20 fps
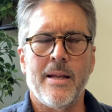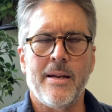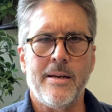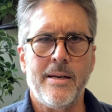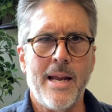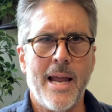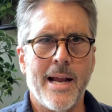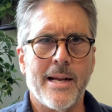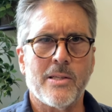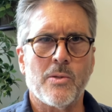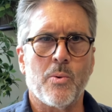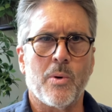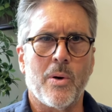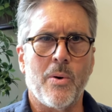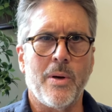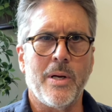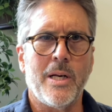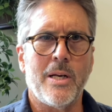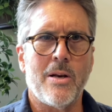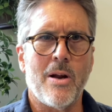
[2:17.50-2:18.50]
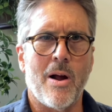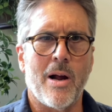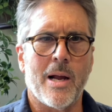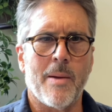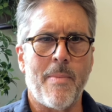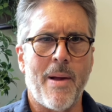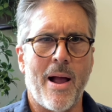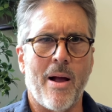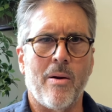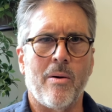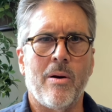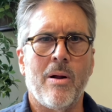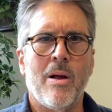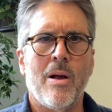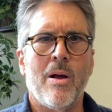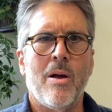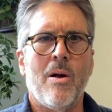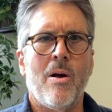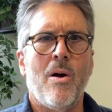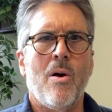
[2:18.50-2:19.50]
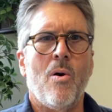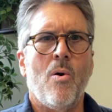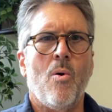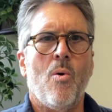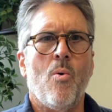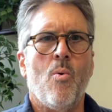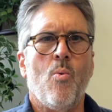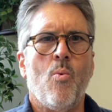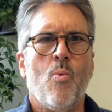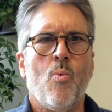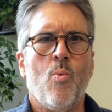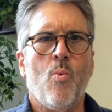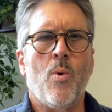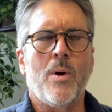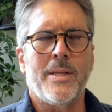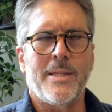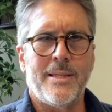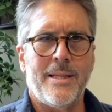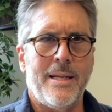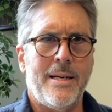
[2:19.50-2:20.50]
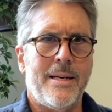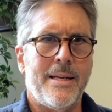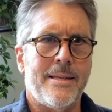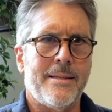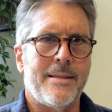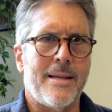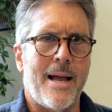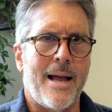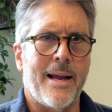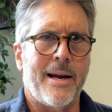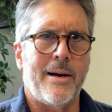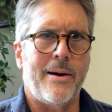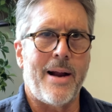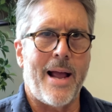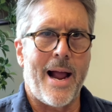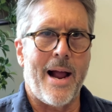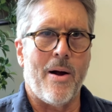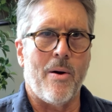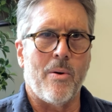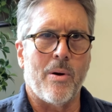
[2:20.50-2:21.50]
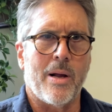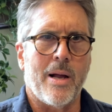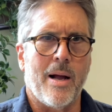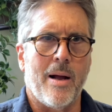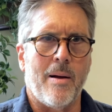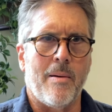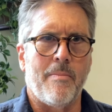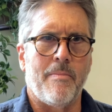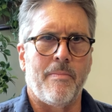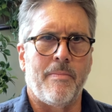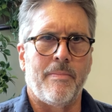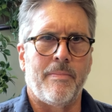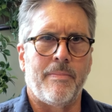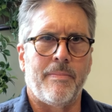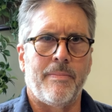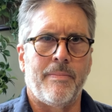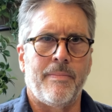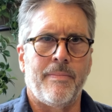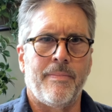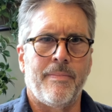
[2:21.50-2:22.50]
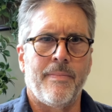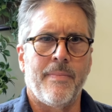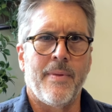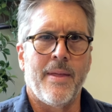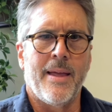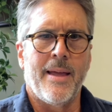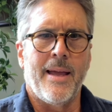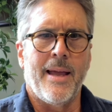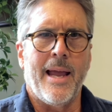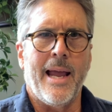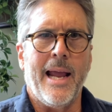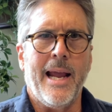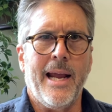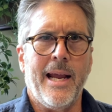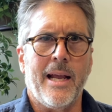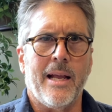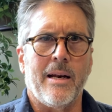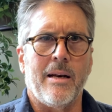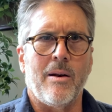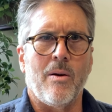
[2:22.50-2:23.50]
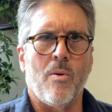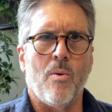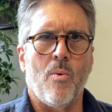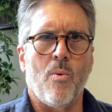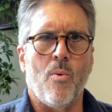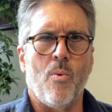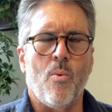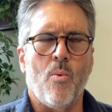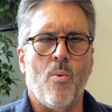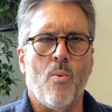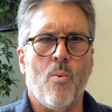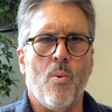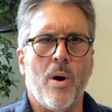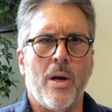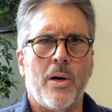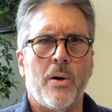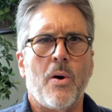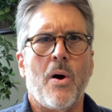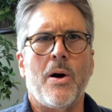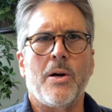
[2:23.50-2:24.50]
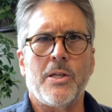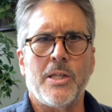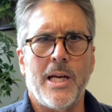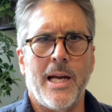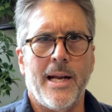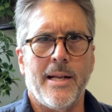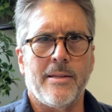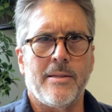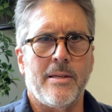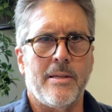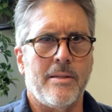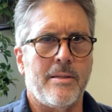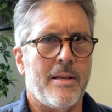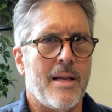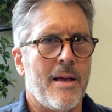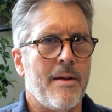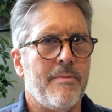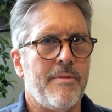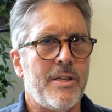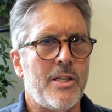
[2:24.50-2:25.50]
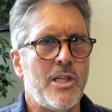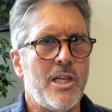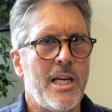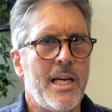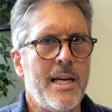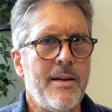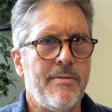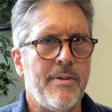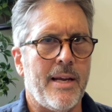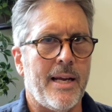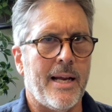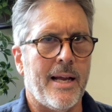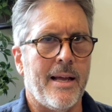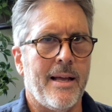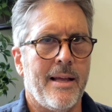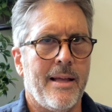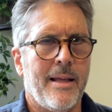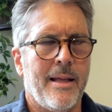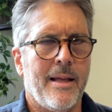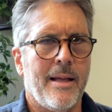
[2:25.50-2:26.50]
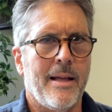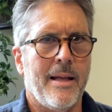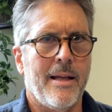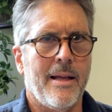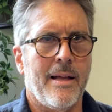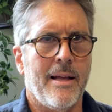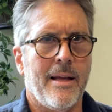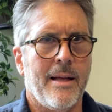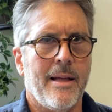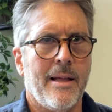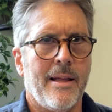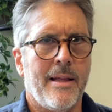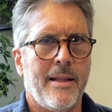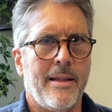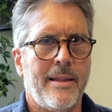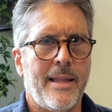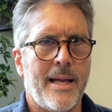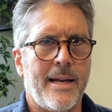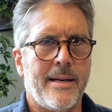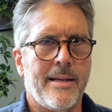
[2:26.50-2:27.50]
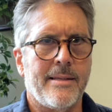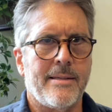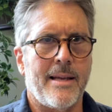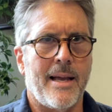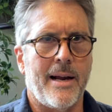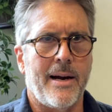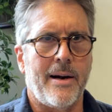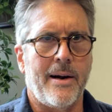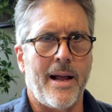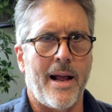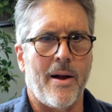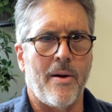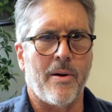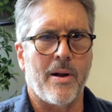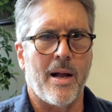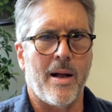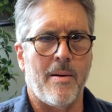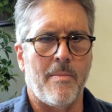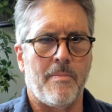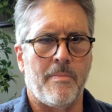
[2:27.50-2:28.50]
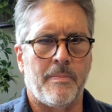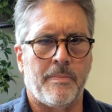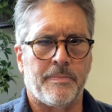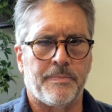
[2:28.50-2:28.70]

Next, we're going to talk about what's the desired outcome and what are our chances of achieving that desired outcome.